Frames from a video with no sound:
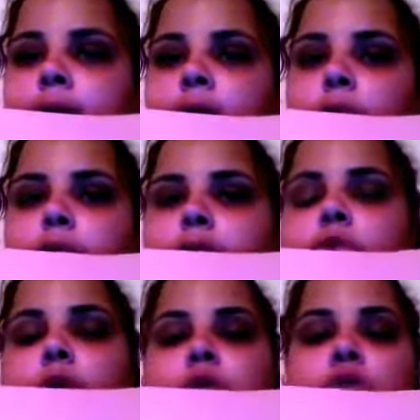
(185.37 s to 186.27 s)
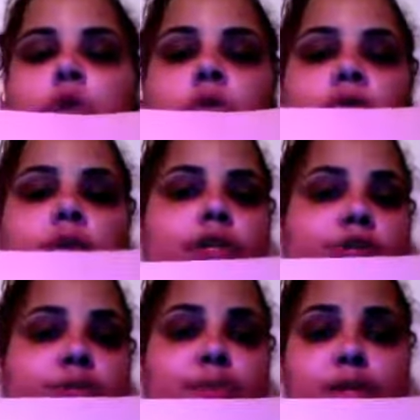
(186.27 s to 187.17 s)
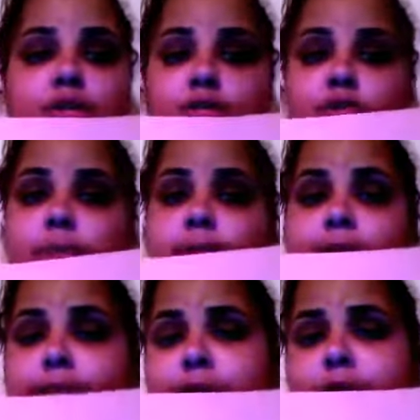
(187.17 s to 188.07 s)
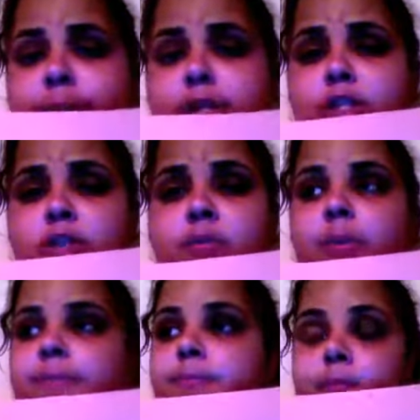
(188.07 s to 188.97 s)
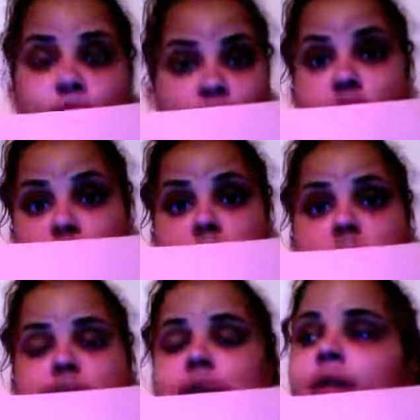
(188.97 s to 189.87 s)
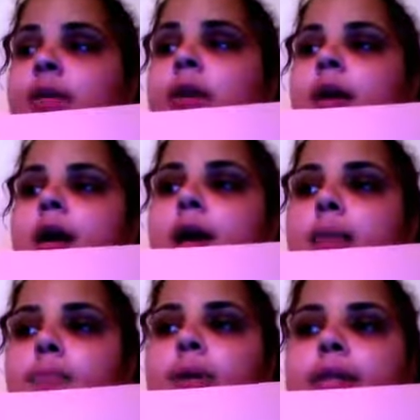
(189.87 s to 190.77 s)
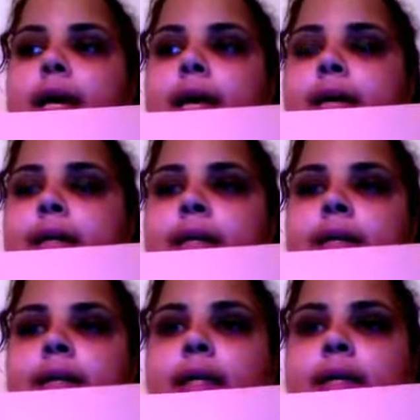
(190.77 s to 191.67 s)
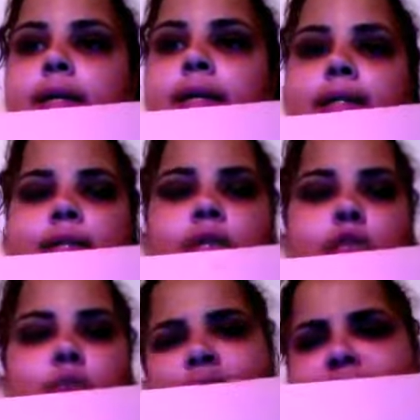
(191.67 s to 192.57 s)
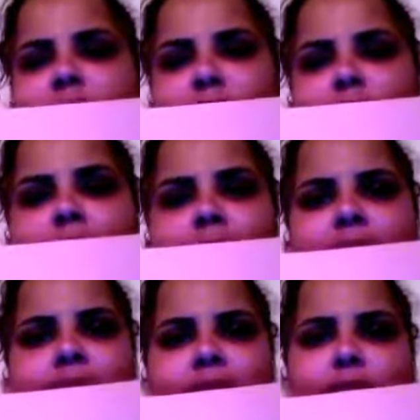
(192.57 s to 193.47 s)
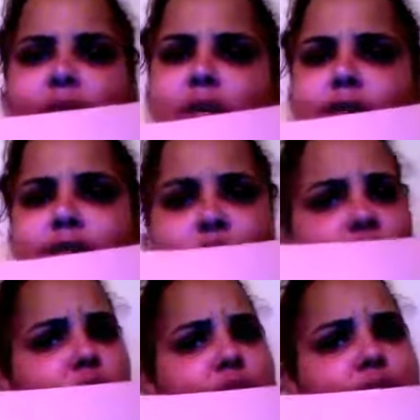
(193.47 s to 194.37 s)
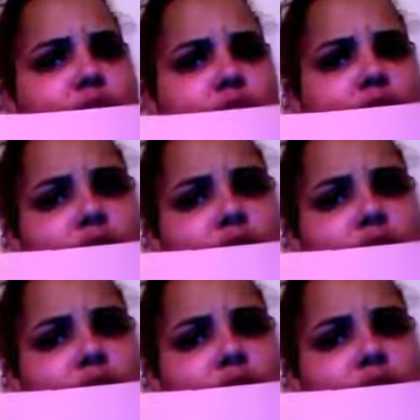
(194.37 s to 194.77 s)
when you are told that you're special, you believe you're special, which you should. But then it's a little twisted, right? Because then if you think you're too special, you